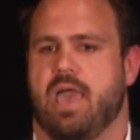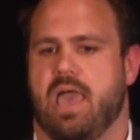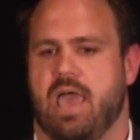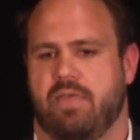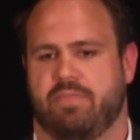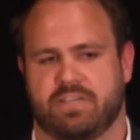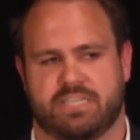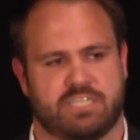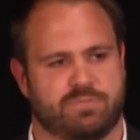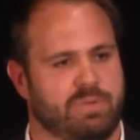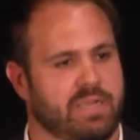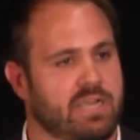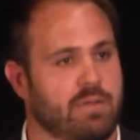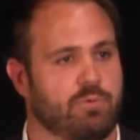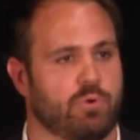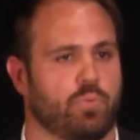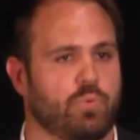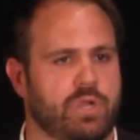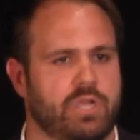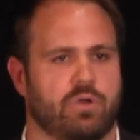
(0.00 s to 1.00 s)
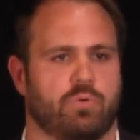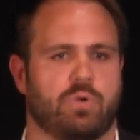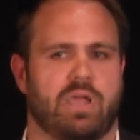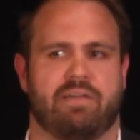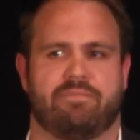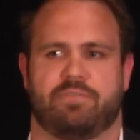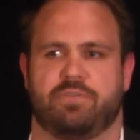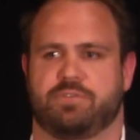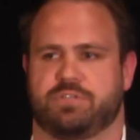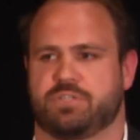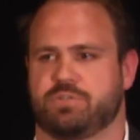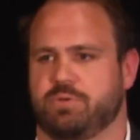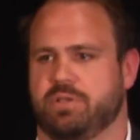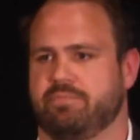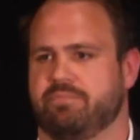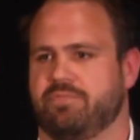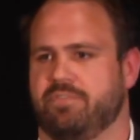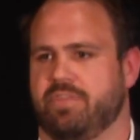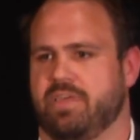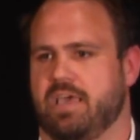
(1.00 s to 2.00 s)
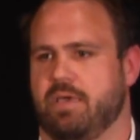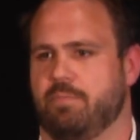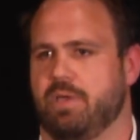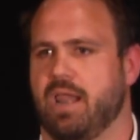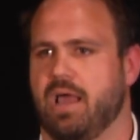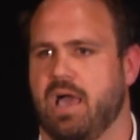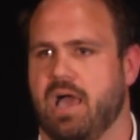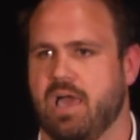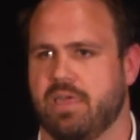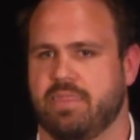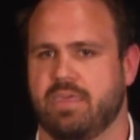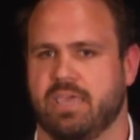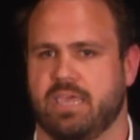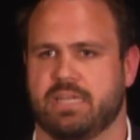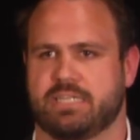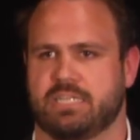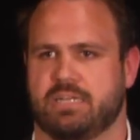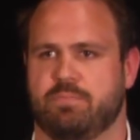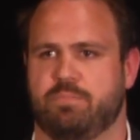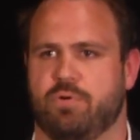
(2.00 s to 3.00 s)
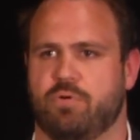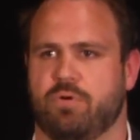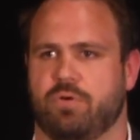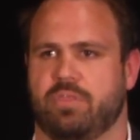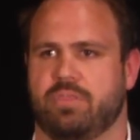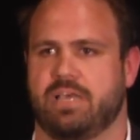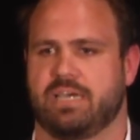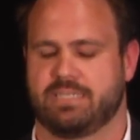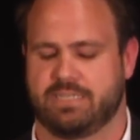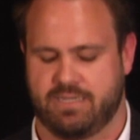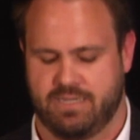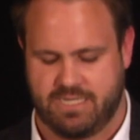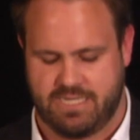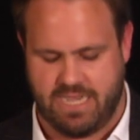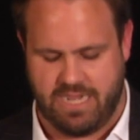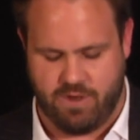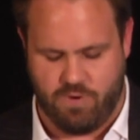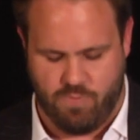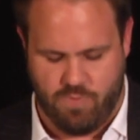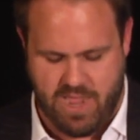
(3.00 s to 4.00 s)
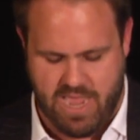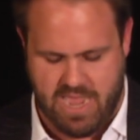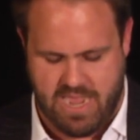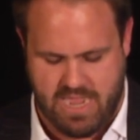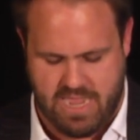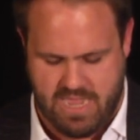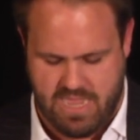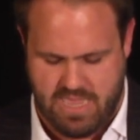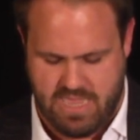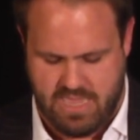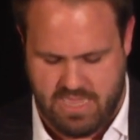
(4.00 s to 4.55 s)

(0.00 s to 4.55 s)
And this has become a real revenue stream for them, and I think it's an important lesson to take away.